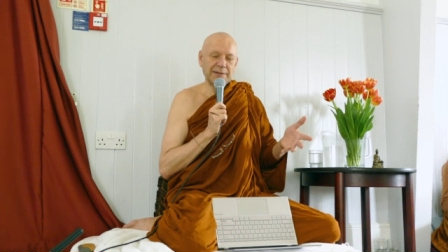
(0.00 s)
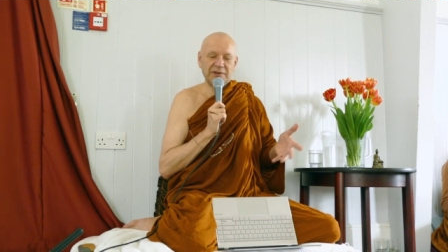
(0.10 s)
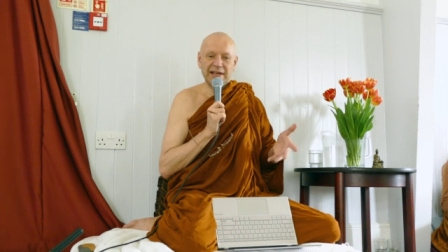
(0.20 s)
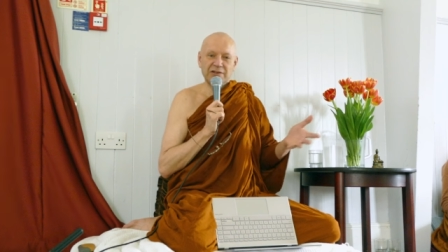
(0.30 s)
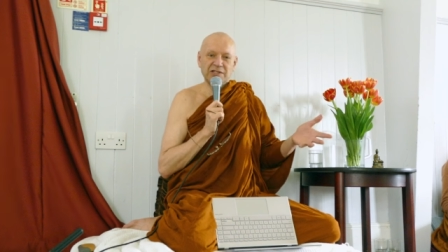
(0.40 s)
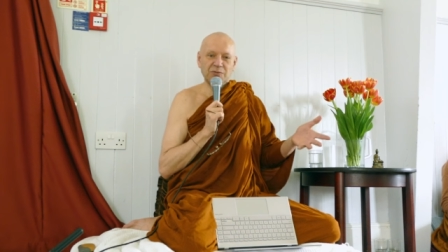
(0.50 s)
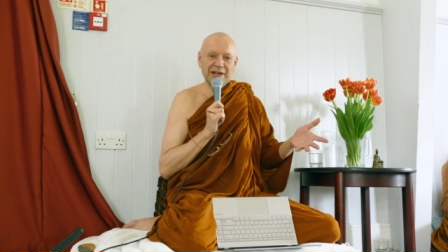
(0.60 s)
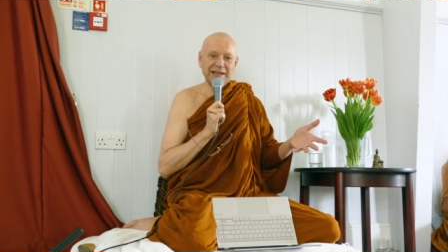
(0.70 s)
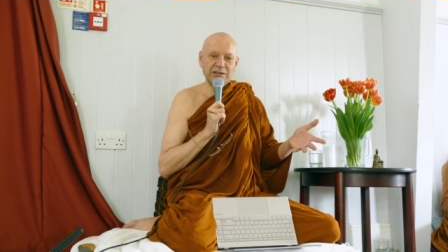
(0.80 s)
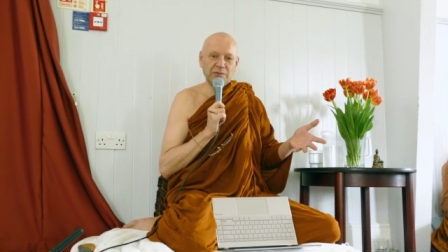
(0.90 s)
but that is
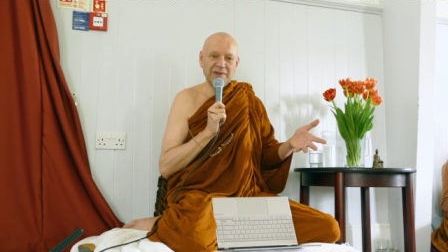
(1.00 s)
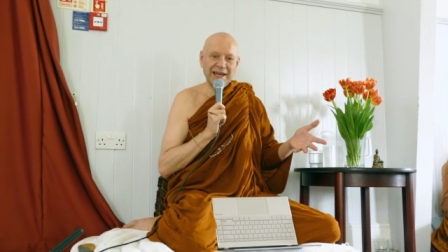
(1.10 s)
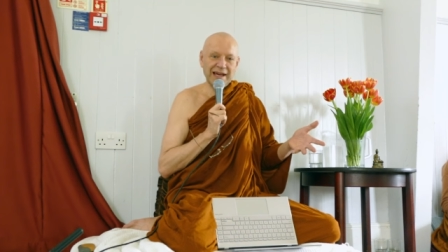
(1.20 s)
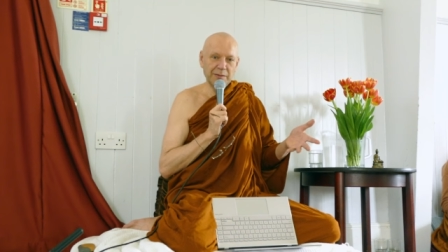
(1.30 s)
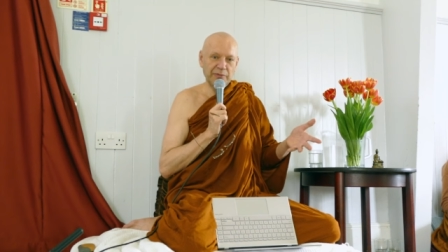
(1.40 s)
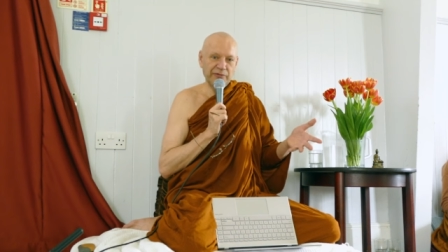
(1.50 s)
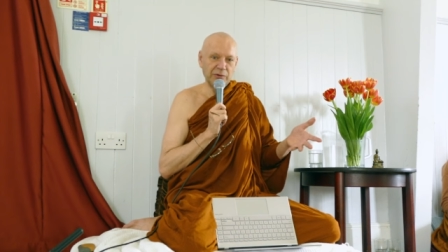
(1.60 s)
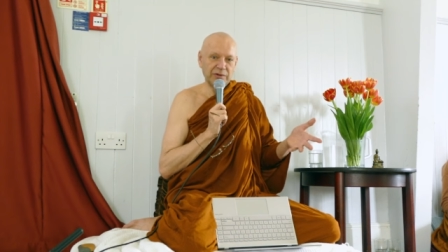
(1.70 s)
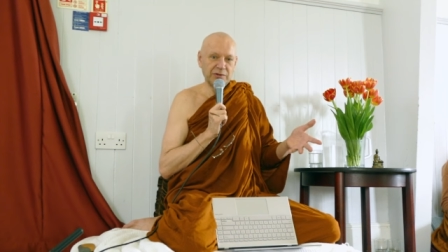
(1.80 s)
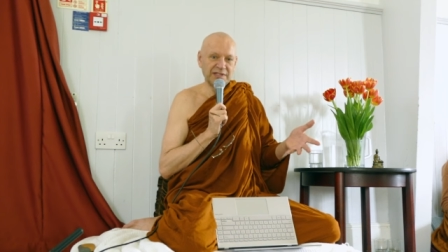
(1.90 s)
really not very
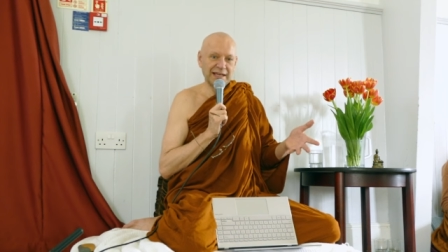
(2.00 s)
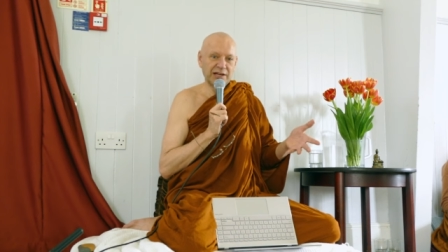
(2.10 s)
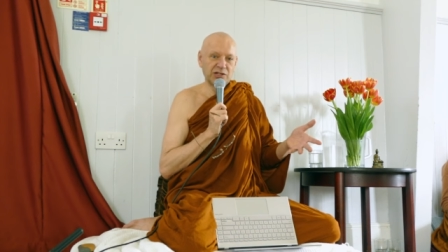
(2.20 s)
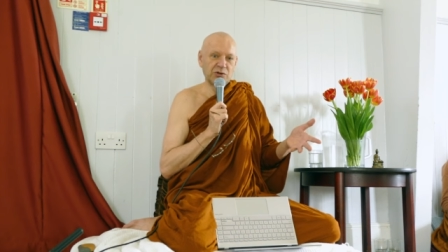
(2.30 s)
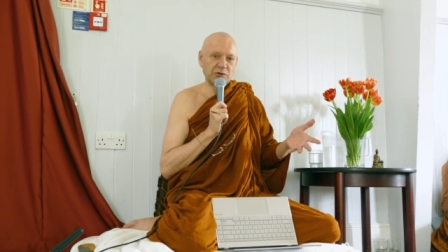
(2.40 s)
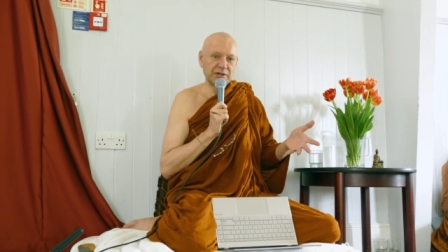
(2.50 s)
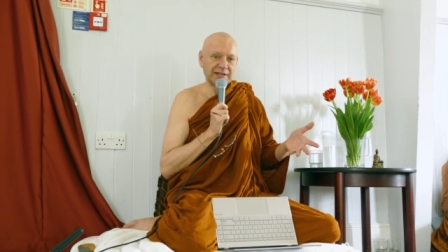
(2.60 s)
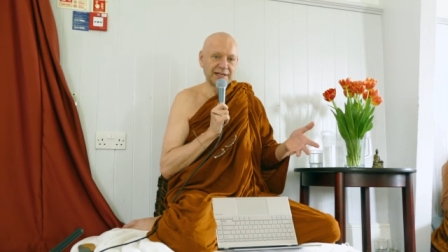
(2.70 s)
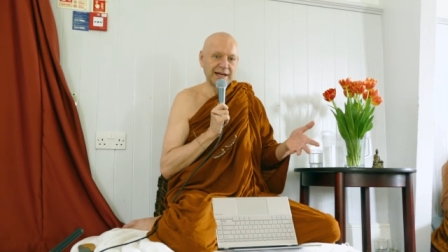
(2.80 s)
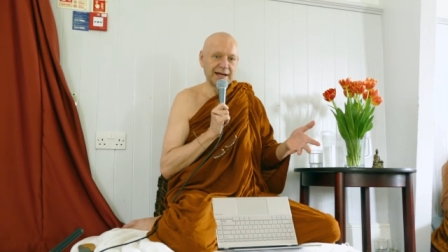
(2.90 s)
helpful to say I shouldn't
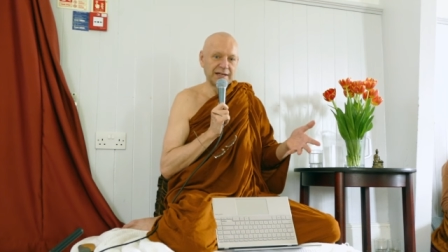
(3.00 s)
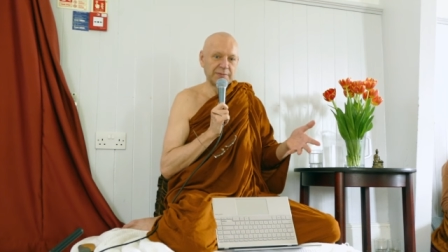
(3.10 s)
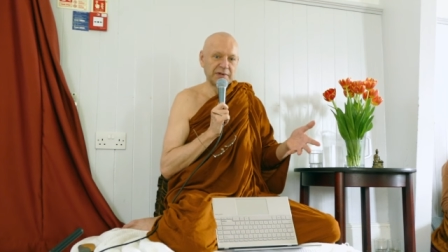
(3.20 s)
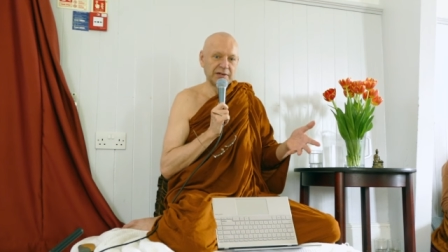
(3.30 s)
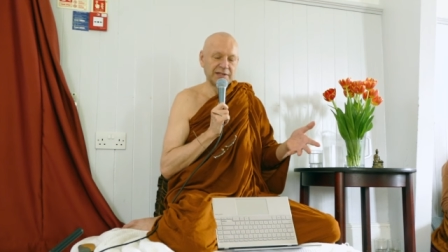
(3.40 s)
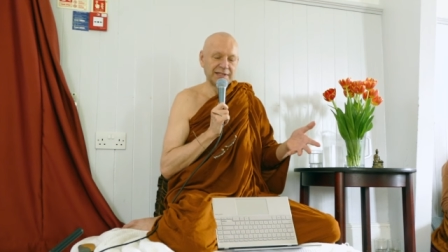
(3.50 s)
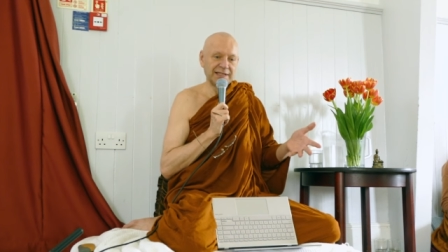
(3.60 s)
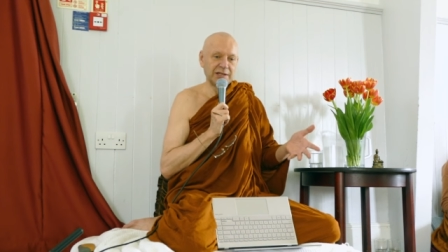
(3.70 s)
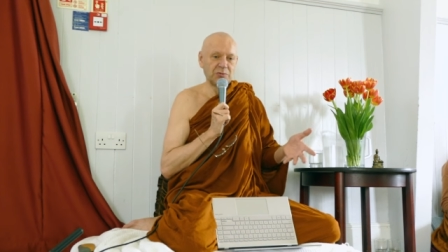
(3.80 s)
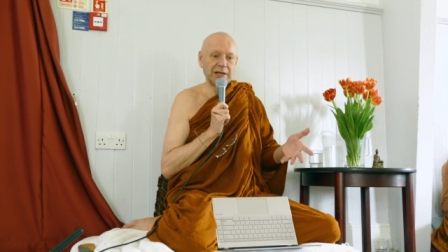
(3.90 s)
attach because
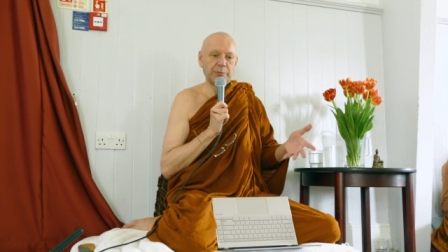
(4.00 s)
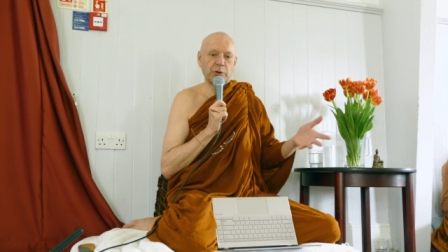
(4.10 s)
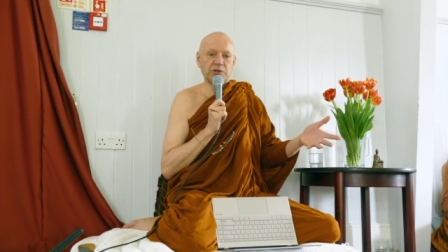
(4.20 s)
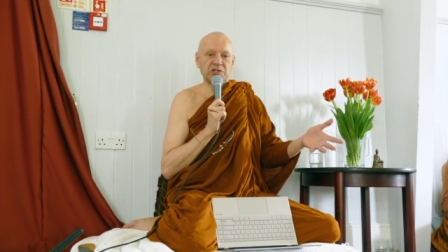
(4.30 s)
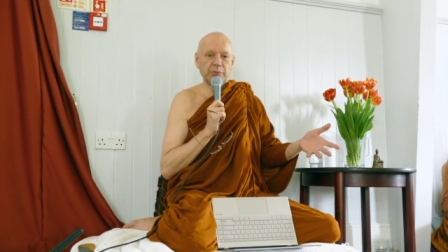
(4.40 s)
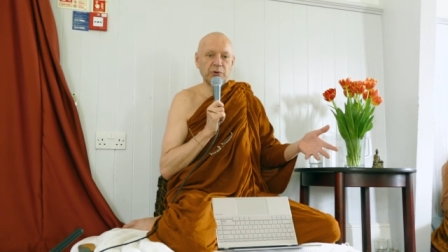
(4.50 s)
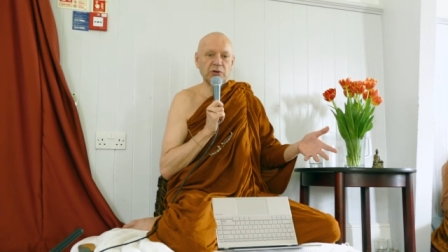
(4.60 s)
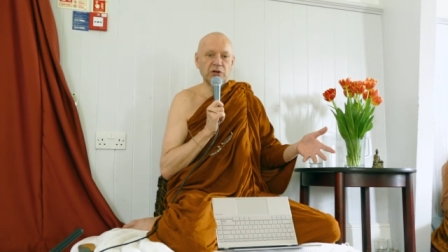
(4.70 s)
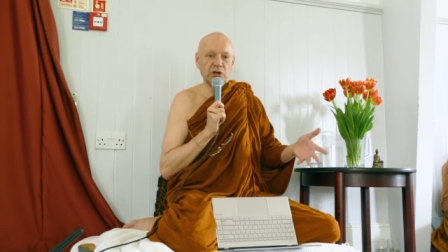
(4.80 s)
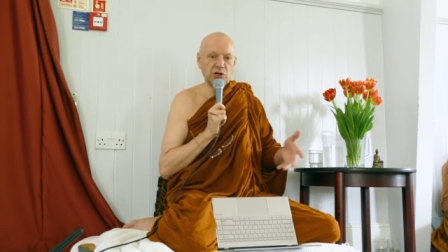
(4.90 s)
is it really
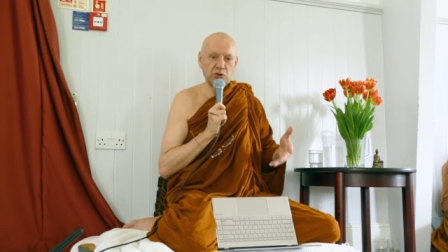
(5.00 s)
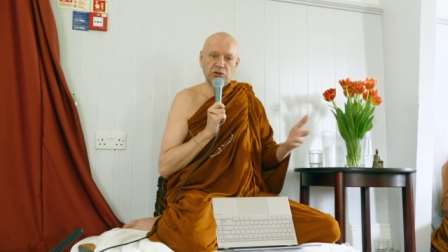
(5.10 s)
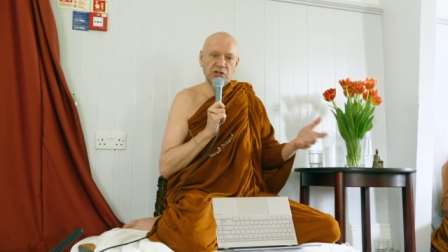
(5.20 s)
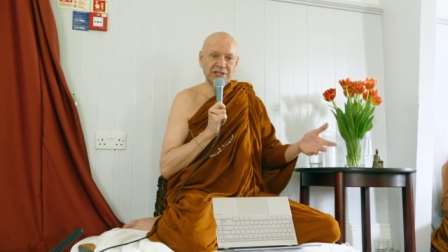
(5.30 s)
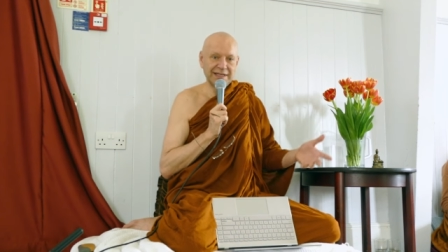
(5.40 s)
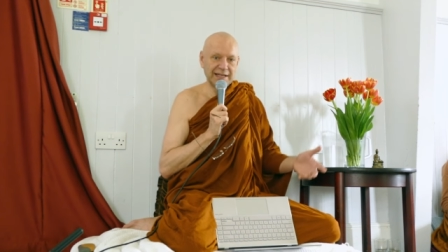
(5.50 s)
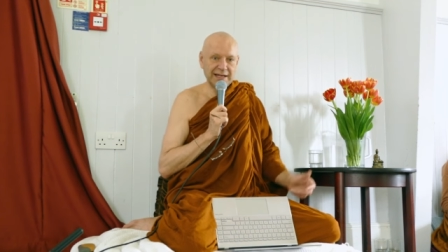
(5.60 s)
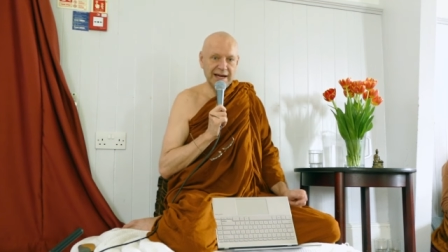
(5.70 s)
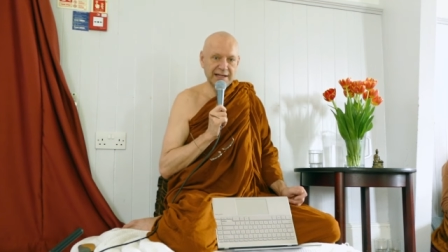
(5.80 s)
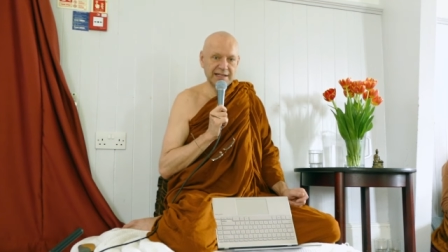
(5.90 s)
possible to just
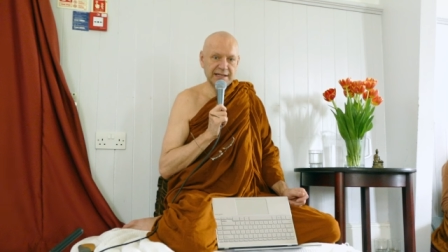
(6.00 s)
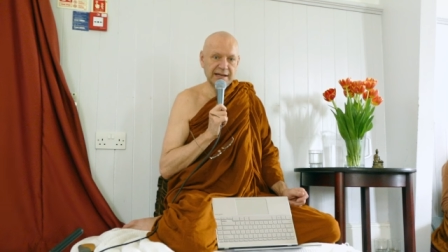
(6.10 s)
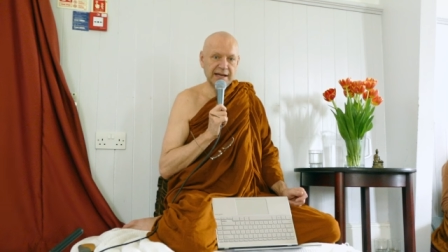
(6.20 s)
detach?